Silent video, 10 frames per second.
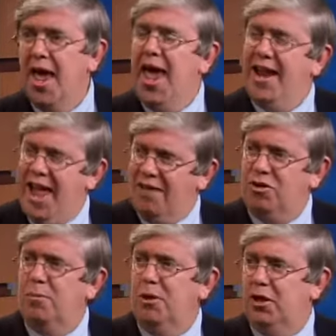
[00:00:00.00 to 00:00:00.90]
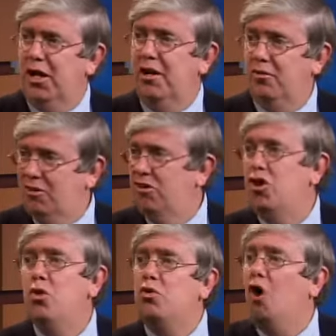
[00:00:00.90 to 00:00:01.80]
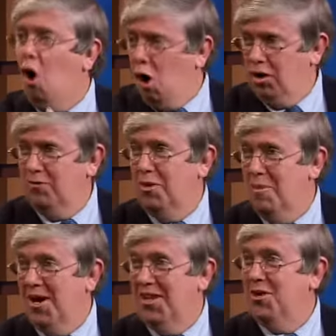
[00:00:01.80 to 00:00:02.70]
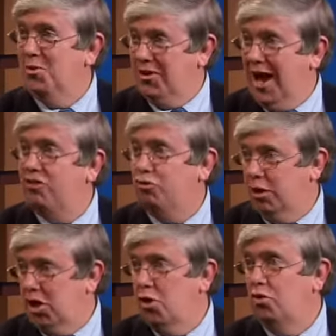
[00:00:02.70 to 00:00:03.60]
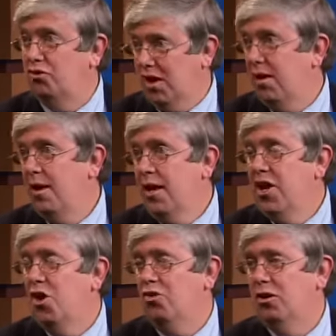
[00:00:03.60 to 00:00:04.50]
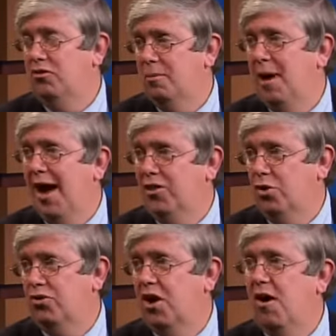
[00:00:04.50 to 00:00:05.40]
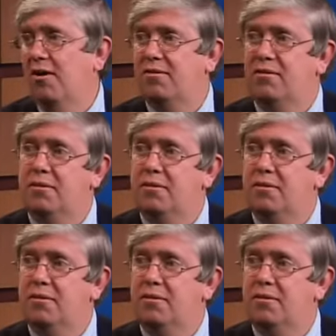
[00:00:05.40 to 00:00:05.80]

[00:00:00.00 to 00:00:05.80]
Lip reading: and have the ability to use all of the money that was actually used, you know, to buy those cards.